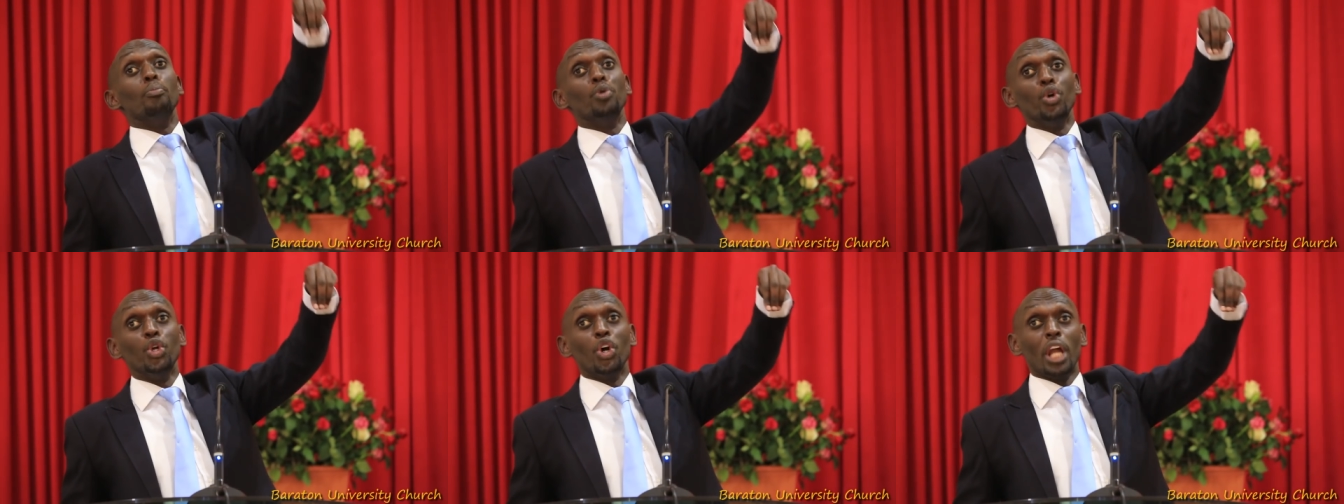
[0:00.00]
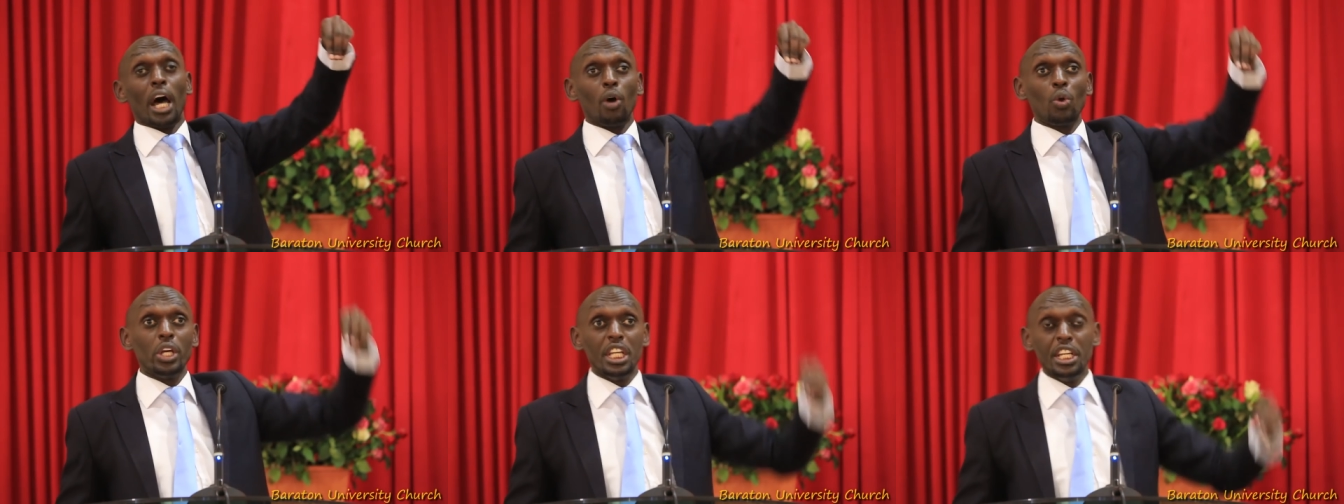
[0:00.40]
communion
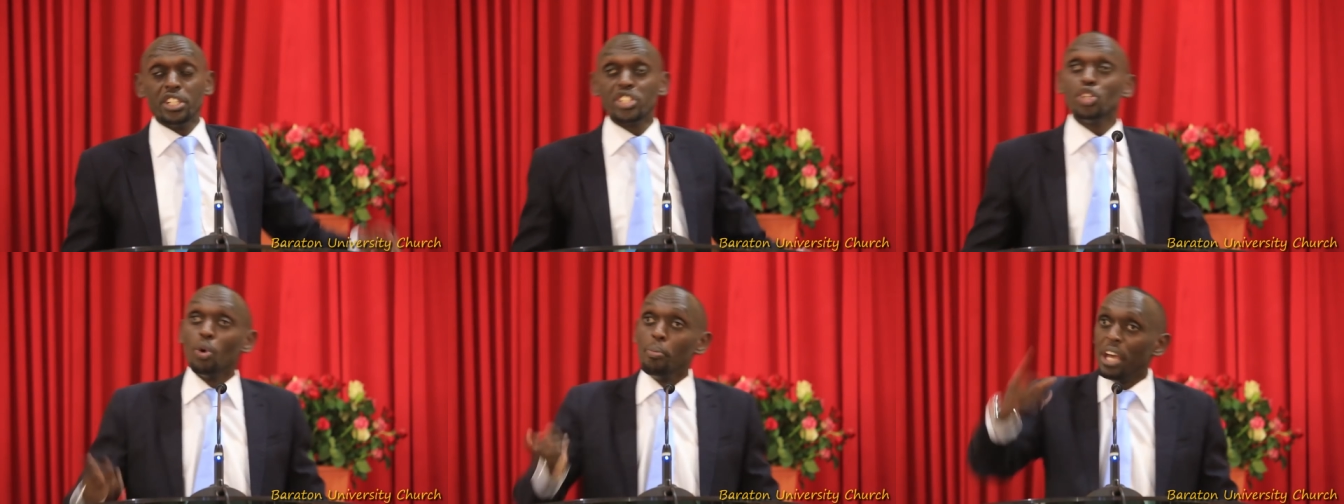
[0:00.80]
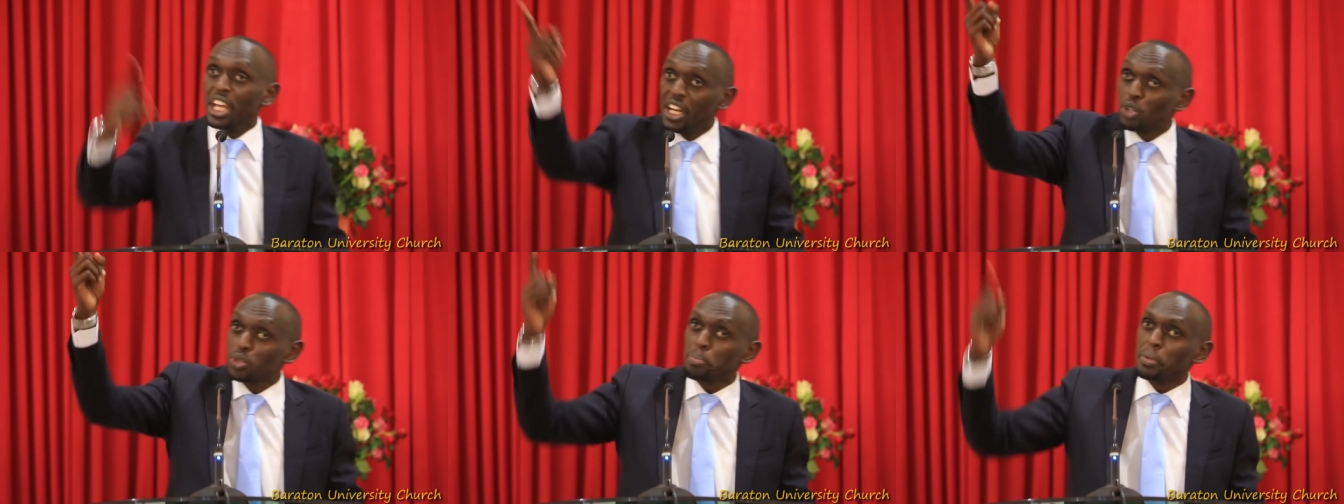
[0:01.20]
I'll eat? You
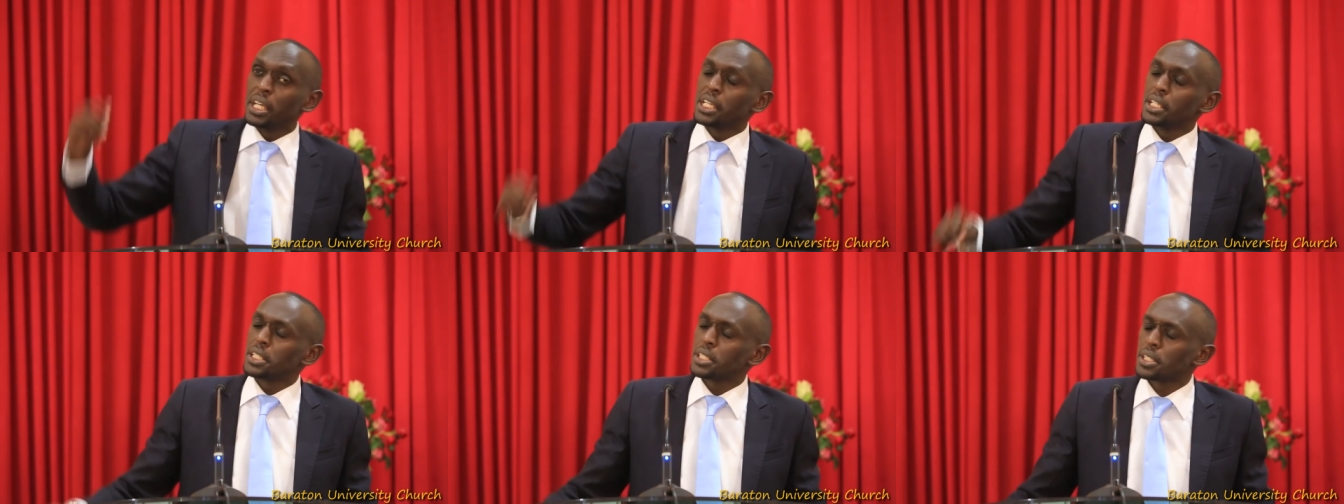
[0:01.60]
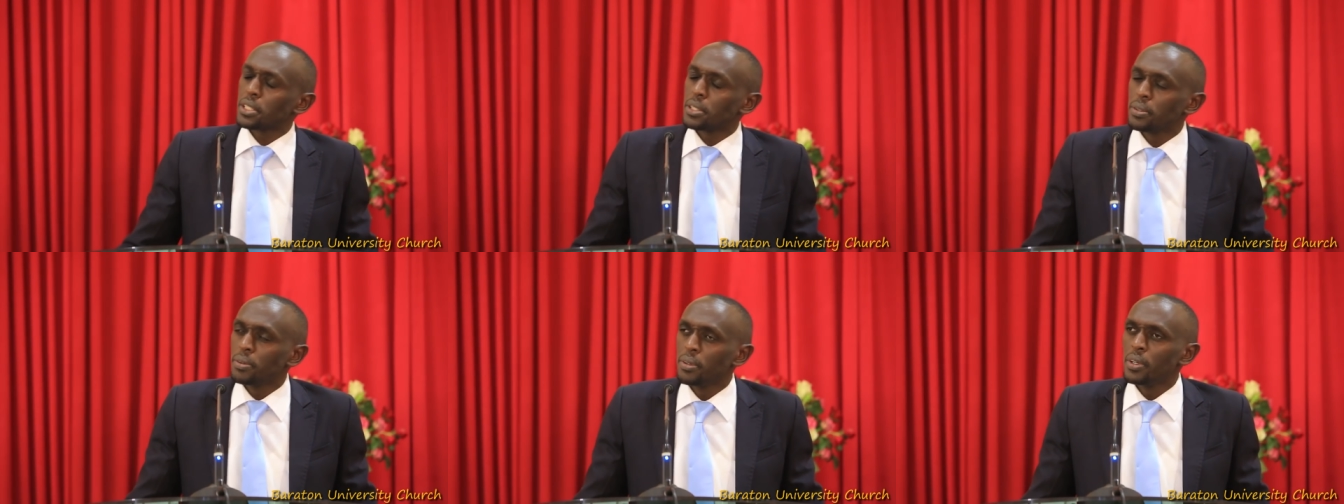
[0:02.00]
may not make it.
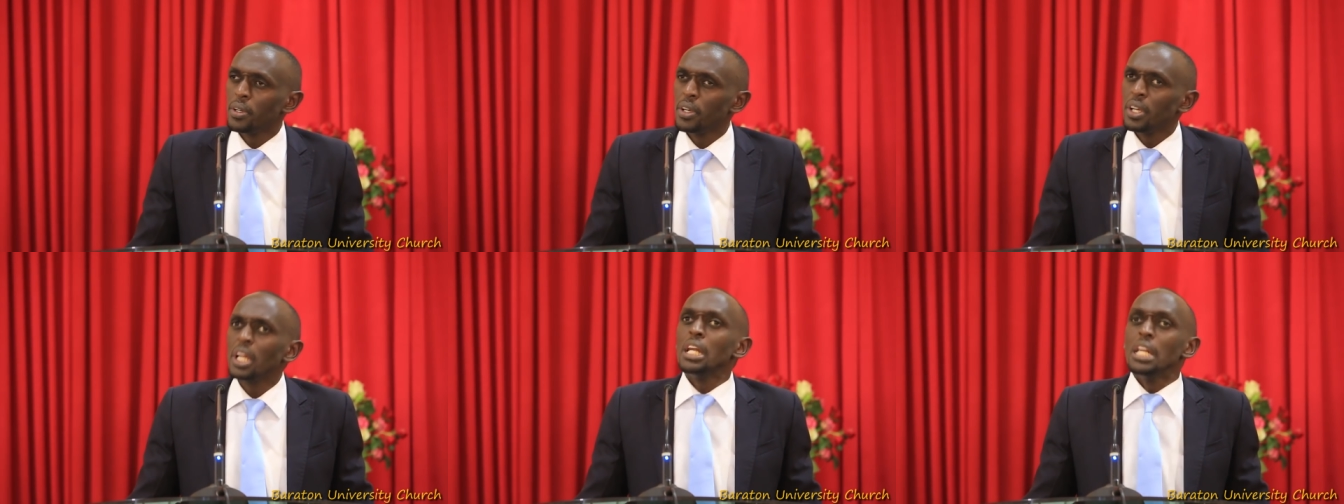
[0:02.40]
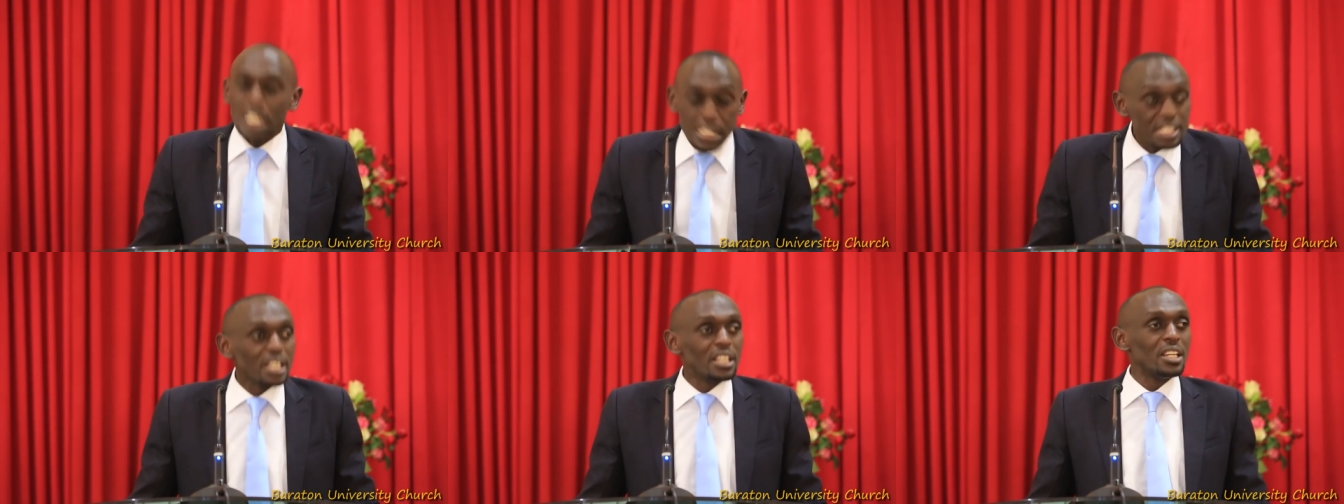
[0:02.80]

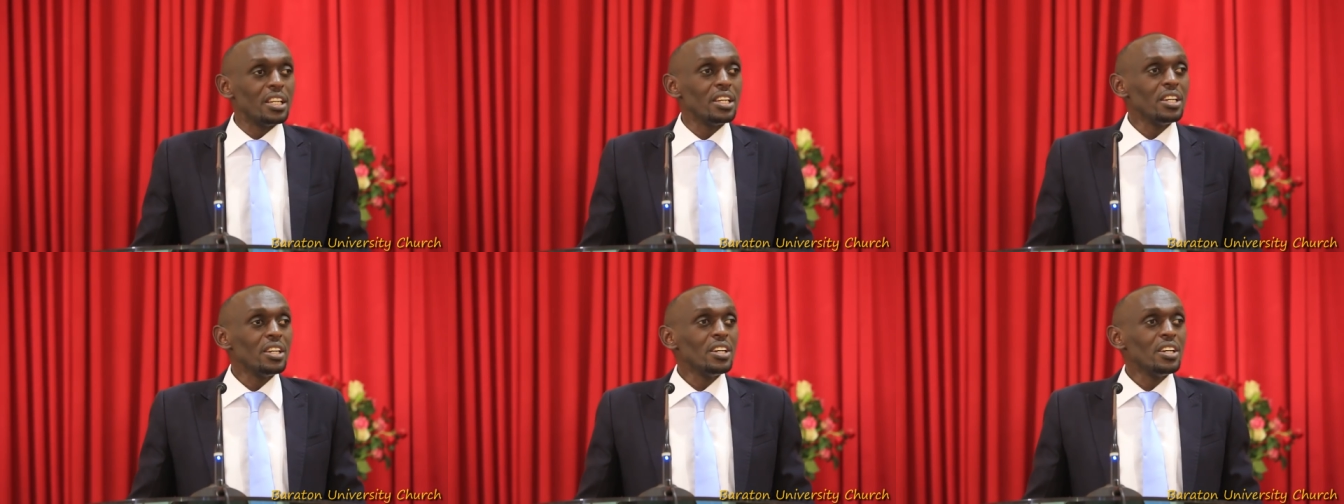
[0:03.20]
Listen.